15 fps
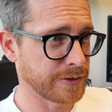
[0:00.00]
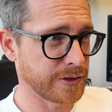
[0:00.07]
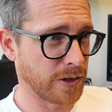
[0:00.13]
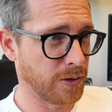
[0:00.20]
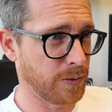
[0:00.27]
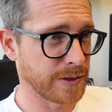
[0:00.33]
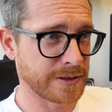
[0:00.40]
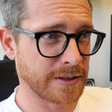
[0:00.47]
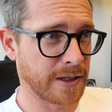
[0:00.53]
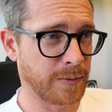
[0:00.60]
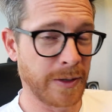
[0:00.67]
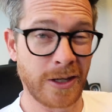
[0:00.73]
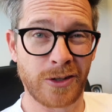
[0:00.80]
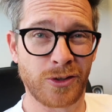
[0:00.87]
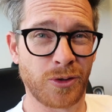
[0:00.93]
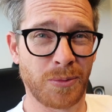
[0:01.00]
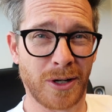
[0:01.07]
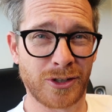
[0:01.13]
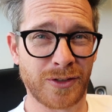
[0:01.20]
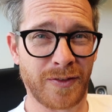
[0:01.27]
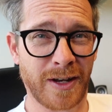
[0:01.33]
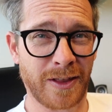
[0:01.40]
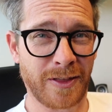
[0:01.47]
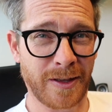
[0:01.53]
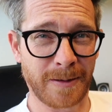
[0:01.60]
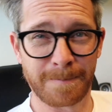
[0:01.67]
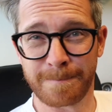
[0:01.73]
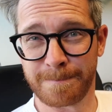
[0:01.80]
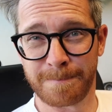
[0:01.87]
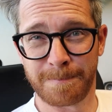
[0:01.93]
so it wasn't like we could do much of
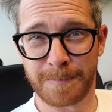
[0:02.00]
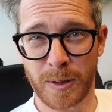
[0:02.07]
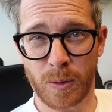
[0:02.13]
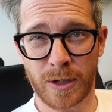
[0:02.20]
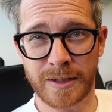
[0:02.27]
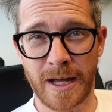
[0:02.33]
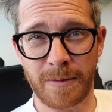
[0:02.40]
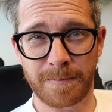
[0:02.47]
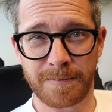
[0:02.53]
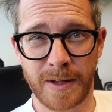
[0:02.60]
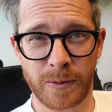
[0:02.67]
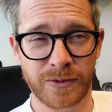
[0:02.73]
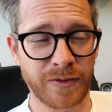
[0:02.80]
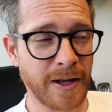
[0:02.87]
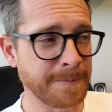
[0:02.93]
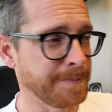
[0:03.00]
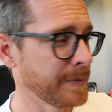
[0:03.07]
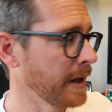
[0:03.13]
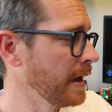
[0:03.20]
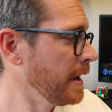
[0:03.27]
anything, but it worked out. It was fine.